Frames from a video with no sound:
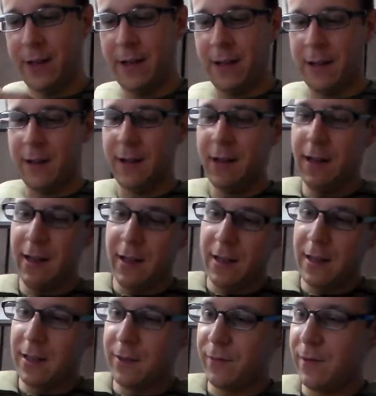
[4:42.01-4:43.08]
Yeah,
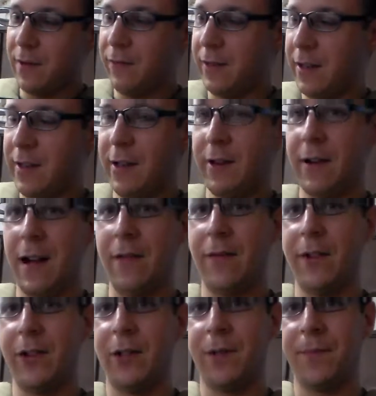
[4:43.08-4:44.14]
it's roughly your
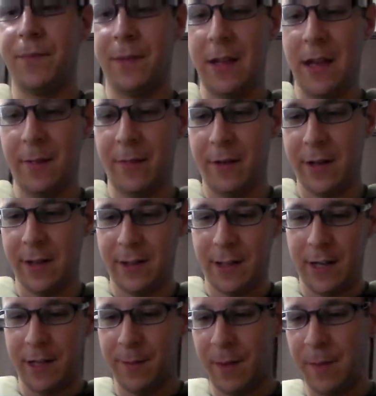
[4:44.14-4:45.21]
average MRE
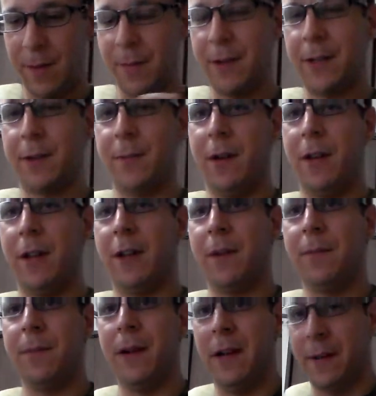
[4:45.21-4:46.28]
size, maybe a bit smaller,
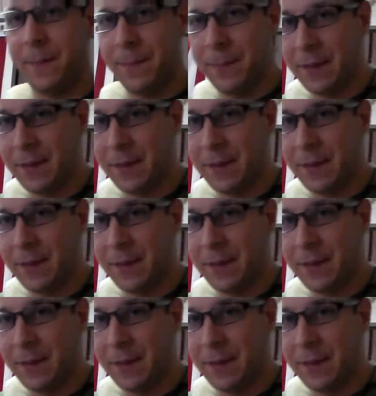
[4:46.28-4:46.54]
but